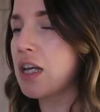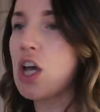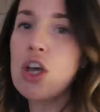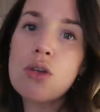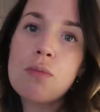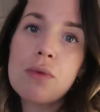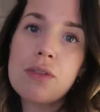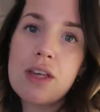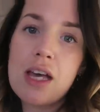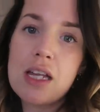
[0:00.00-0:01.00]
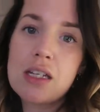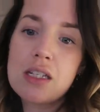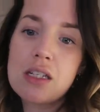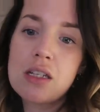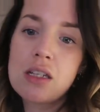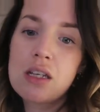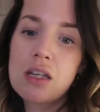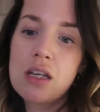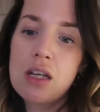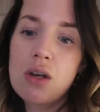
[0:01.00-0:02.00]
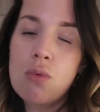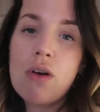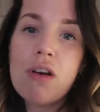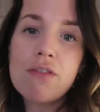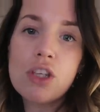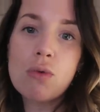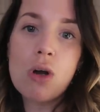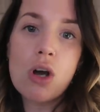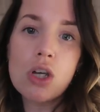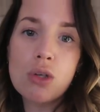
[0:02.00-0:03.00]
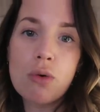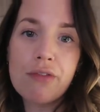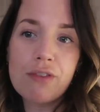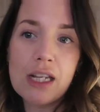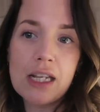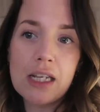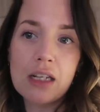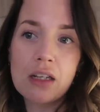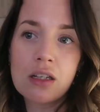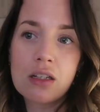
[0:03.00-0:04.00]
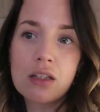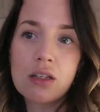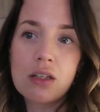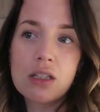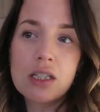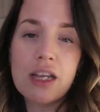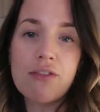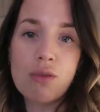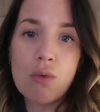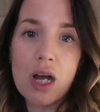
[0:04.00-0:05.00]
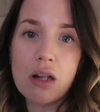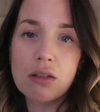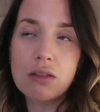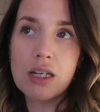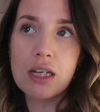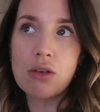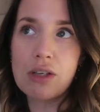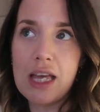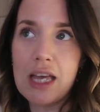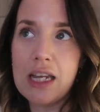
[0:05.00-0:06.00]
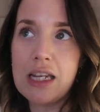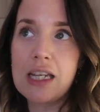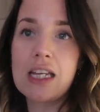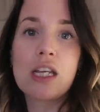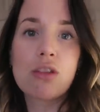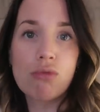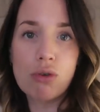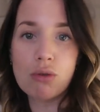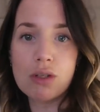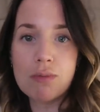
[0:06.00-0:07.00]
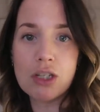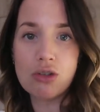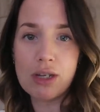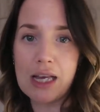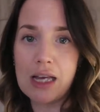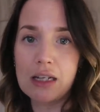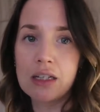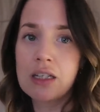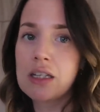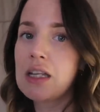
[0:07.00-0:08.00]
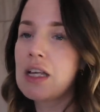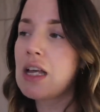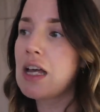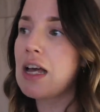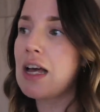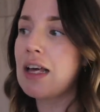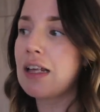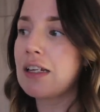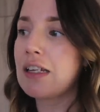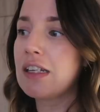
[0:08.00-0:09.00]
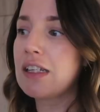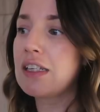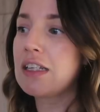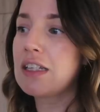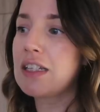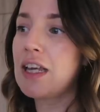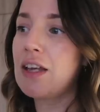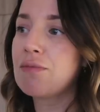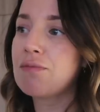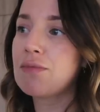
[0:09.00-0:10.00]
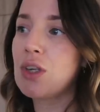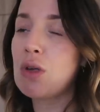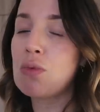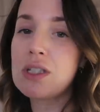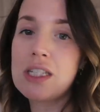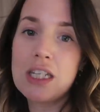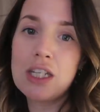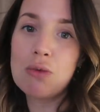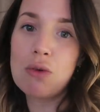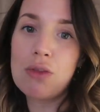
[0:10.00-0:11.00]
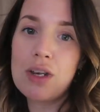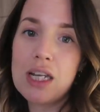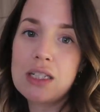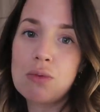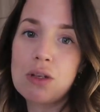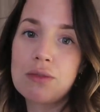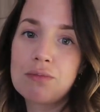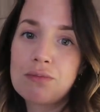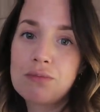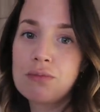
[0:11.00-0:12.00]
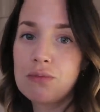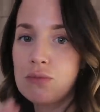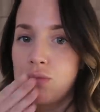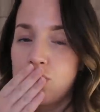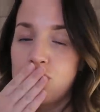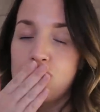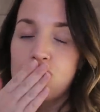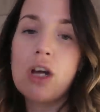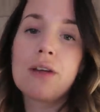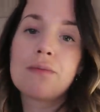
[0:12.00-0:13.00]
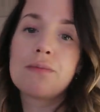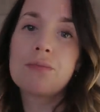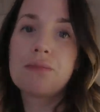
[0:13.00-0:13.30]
And I hope that wherever you are, you are feeling safe and well and okay, and getting through as best you can. And yeah, I will see you on the next one. Mwah.